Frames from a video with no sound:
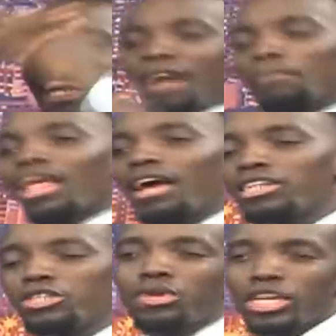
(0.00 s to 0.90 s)
Na.
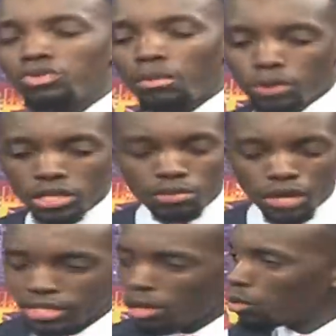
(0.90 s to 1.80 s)
Did you get to a point
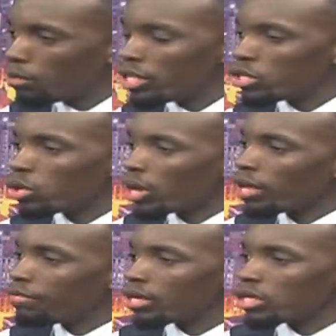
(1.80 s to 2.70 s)
mkanza kumiss your
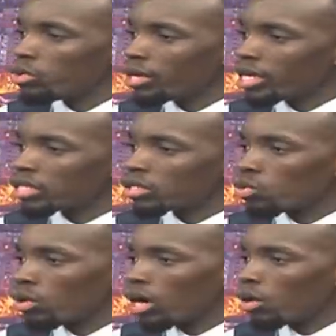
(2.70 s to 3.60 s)
life ya US
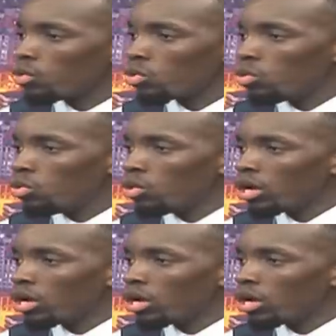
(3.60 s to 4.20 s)
kukaa huku?